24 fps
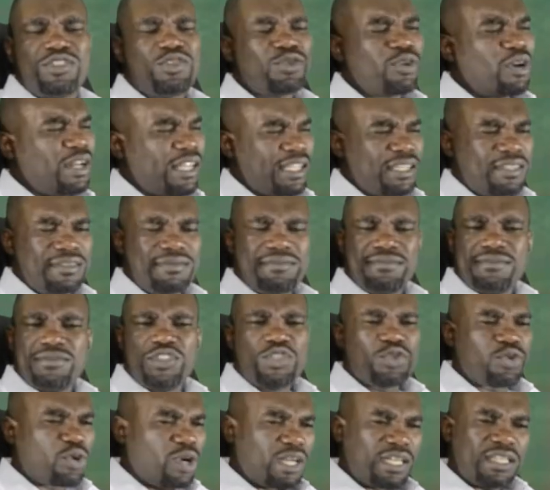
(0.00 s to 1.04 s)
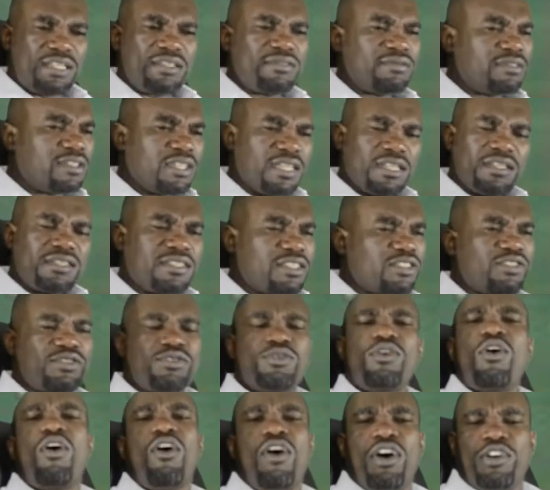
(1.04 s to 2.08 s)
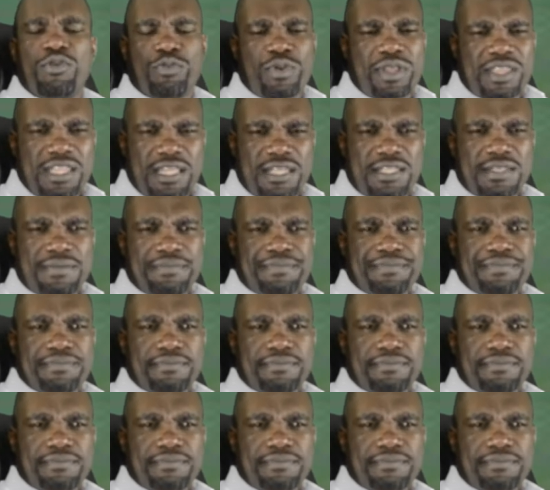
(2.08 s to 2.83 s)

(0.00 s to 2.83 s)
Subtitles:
surely, just go on with it.